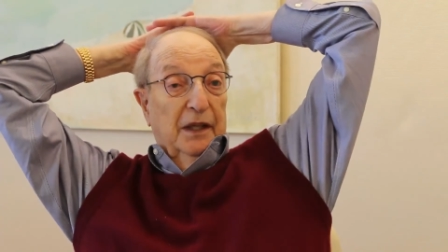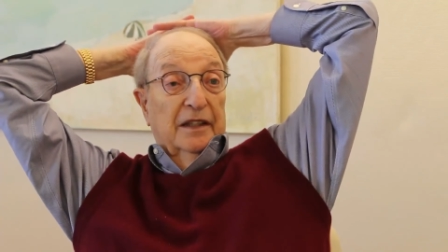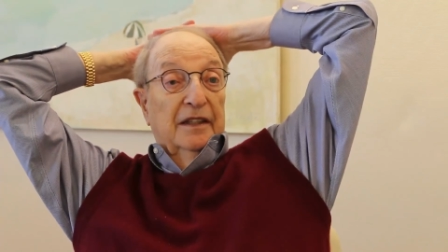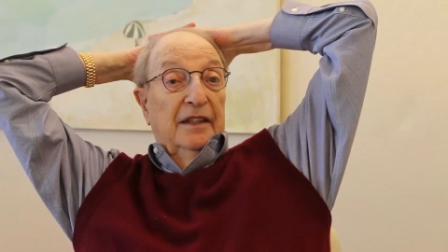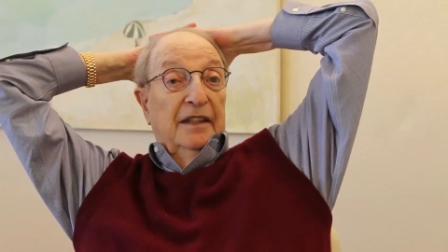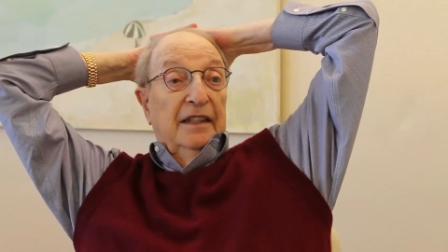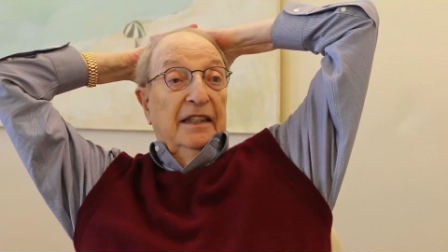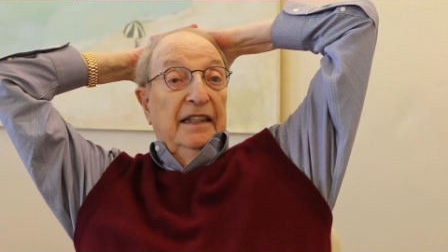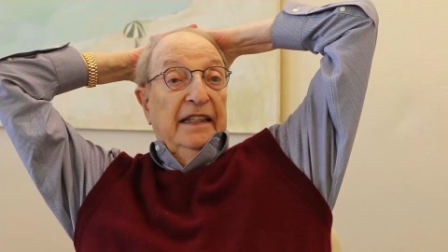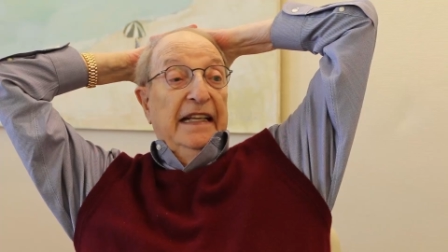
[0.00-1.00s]
But
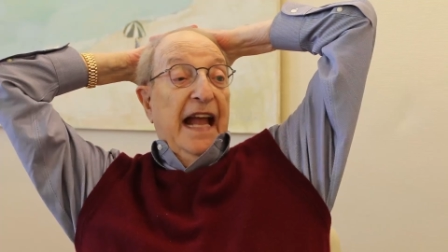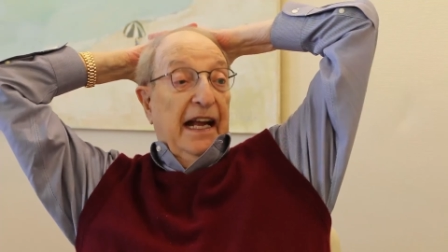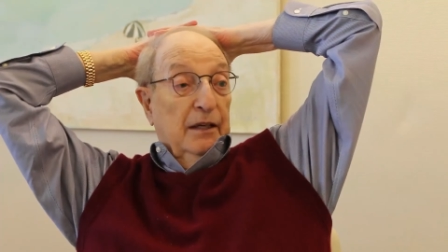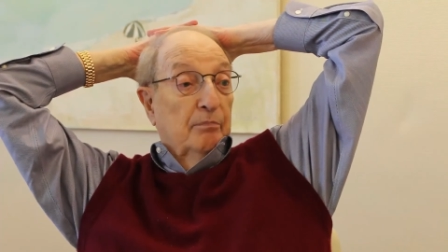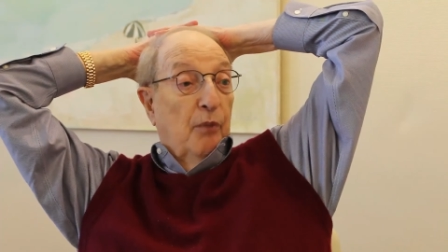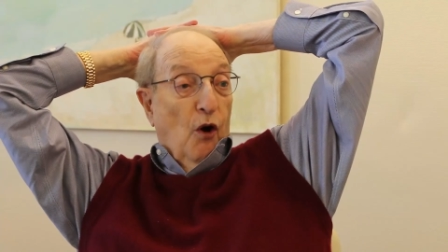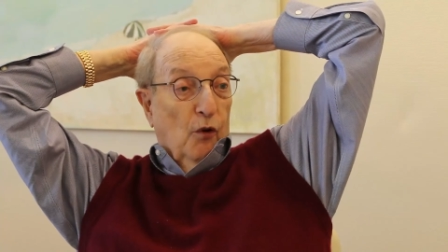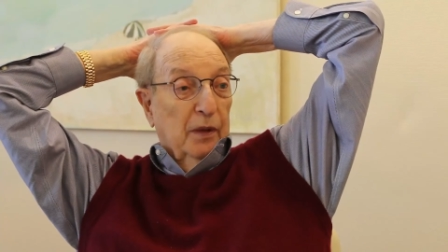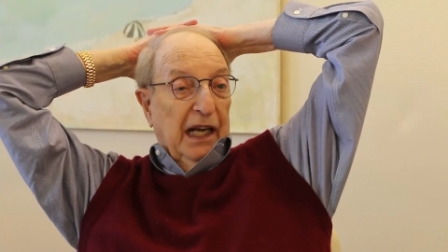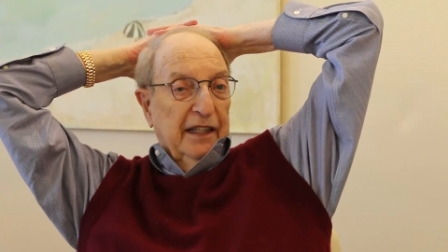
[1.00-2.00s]
he had a
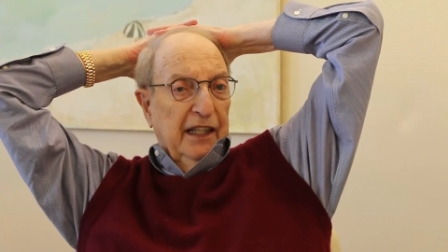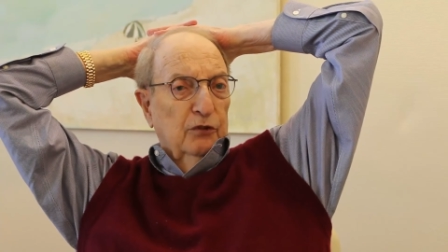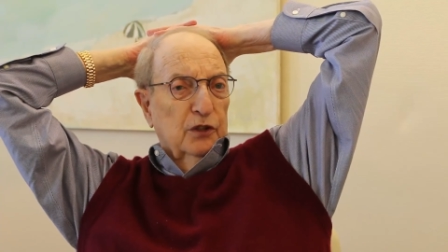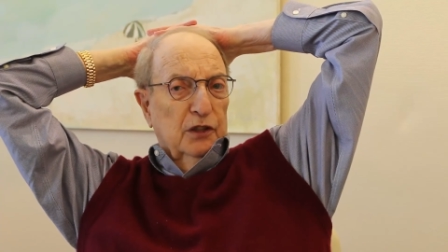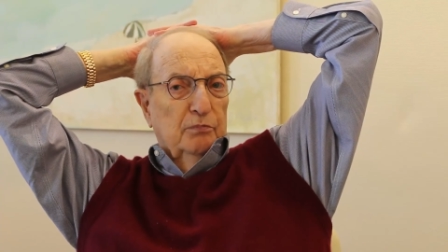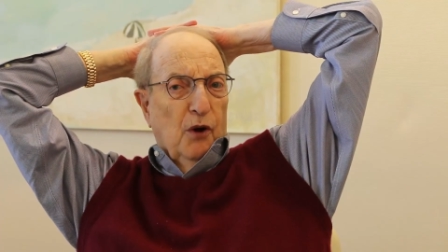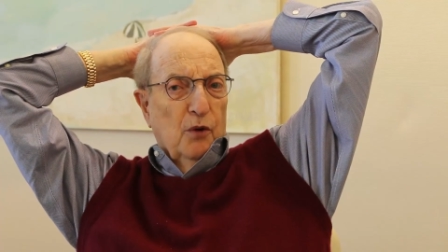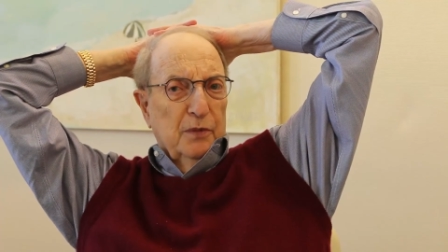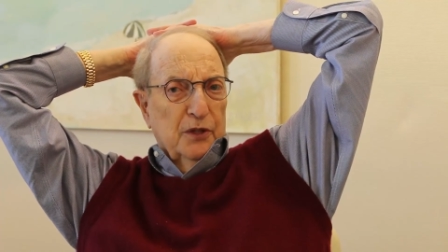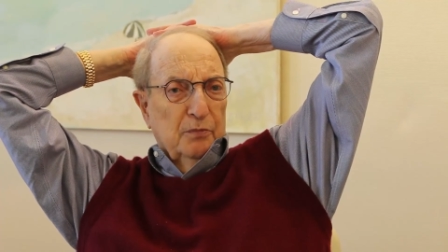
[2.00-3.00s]
poem, and I think it was a
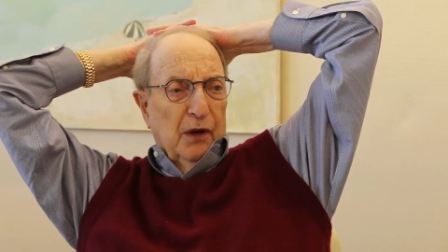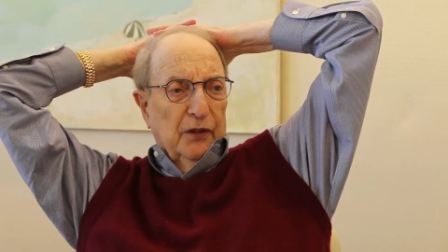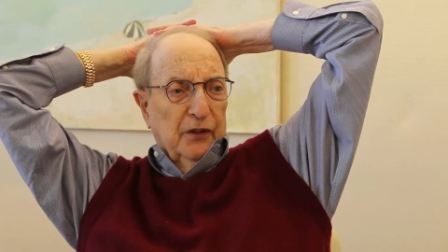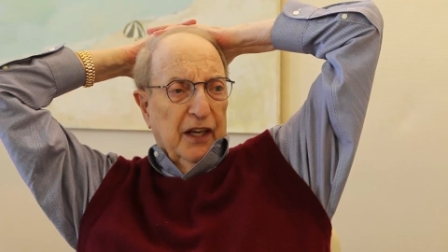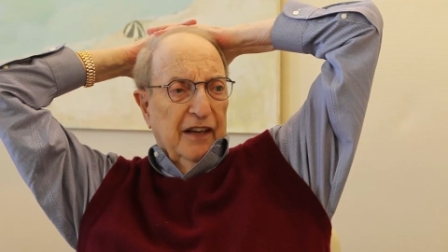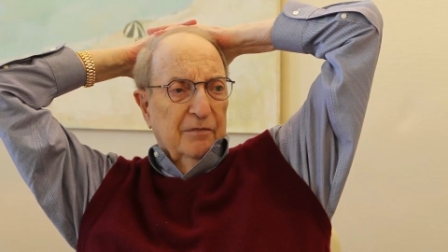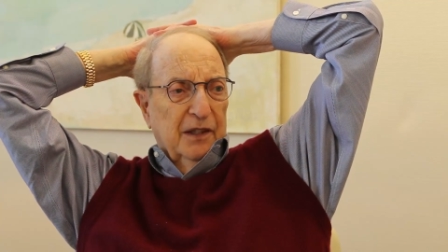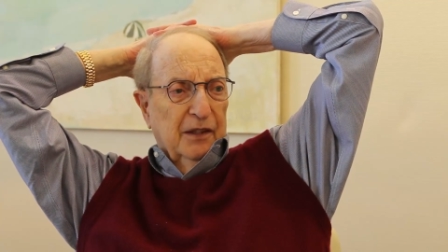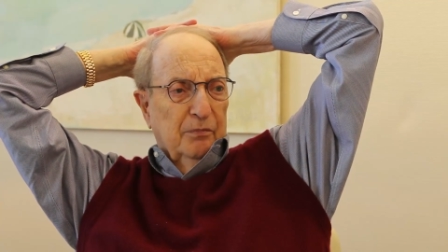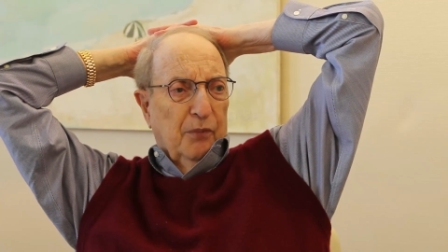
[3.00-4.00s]
poem his mother gave him,
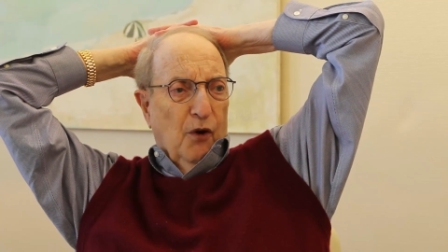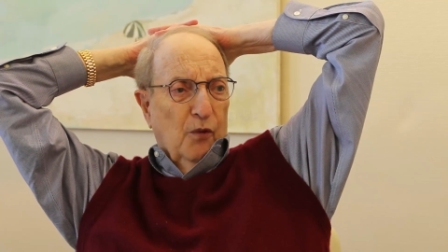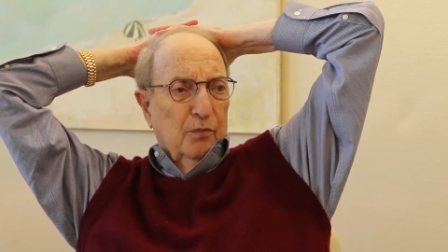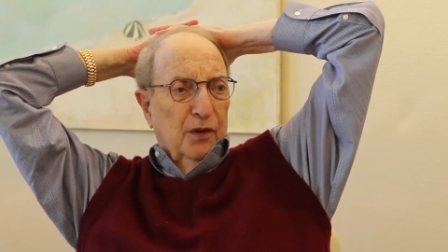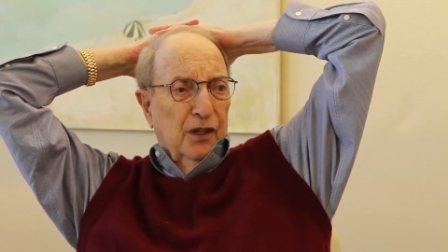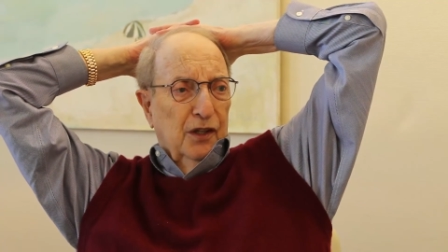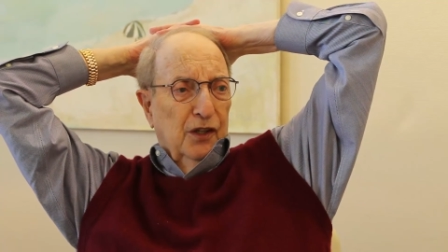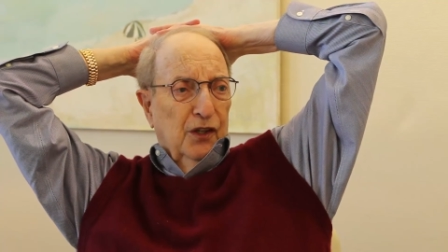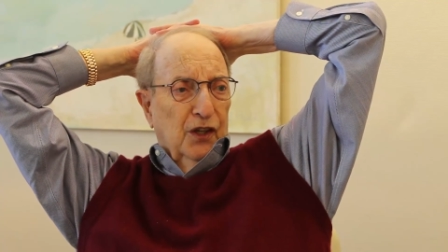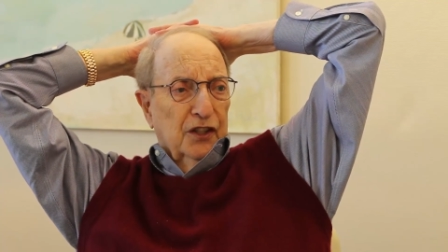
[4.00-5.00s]
and the poem
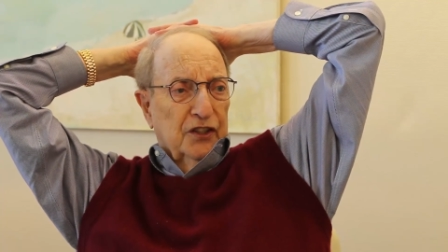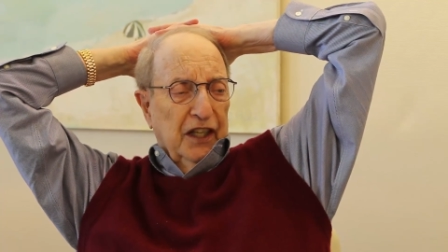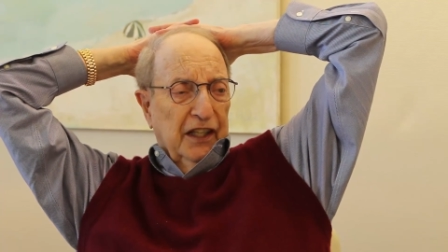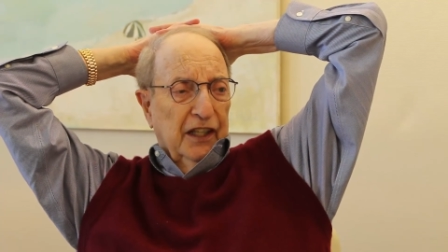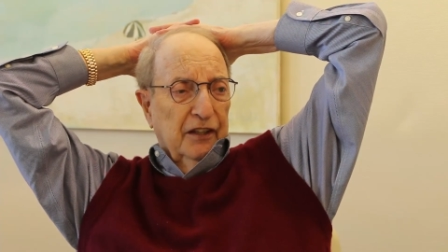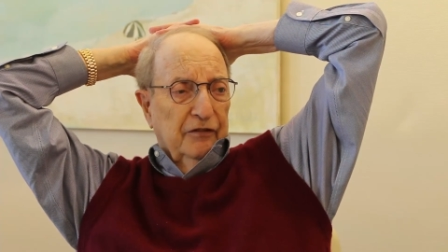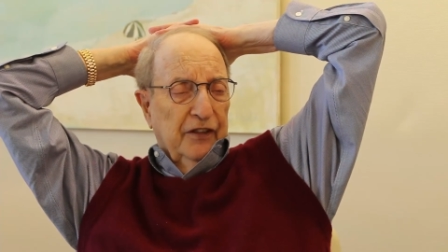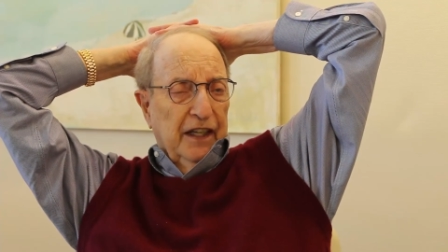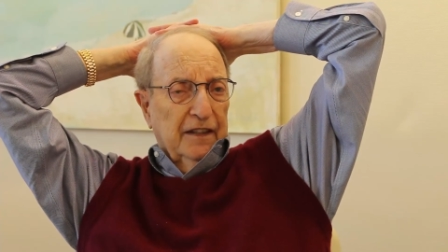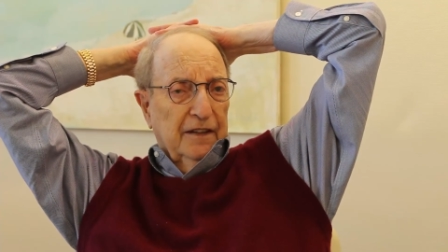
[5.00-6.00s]
said in
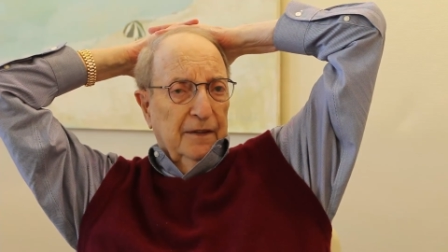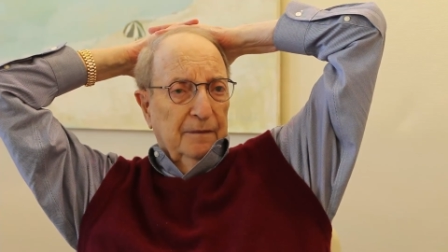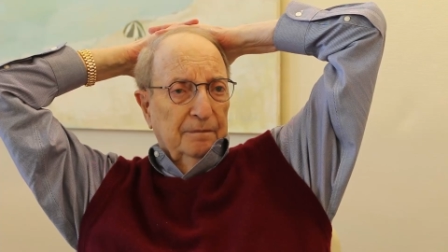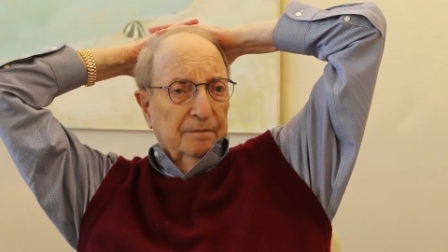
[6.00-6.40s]
effect,